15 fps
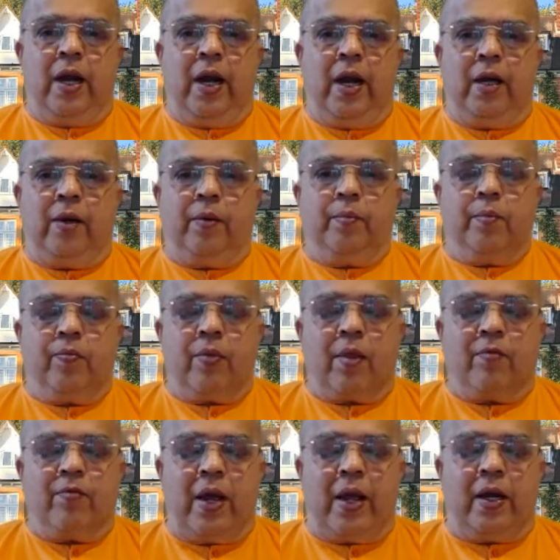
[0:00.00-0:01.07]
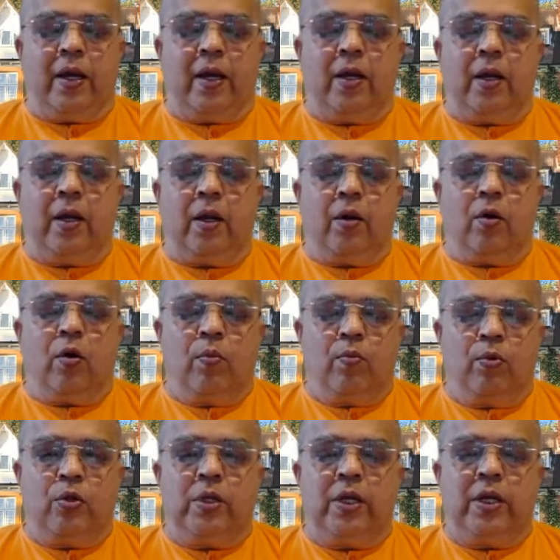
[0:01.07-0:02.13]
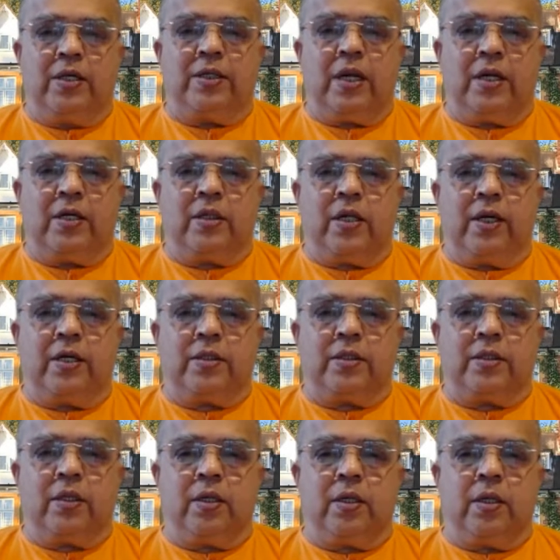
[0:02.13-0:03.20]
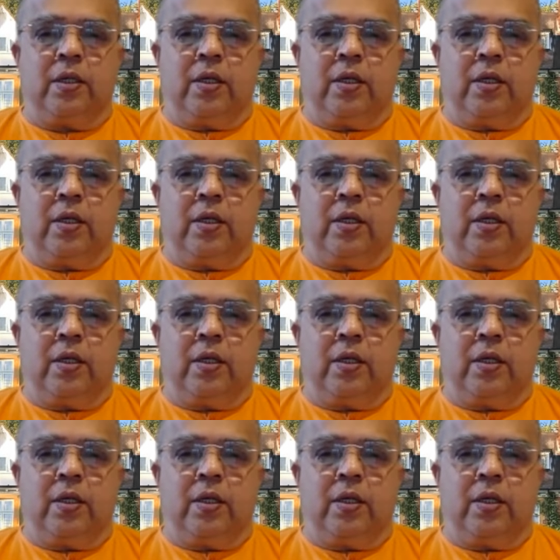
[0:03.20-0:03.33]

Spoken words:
And finally, our buddhi resides, that is the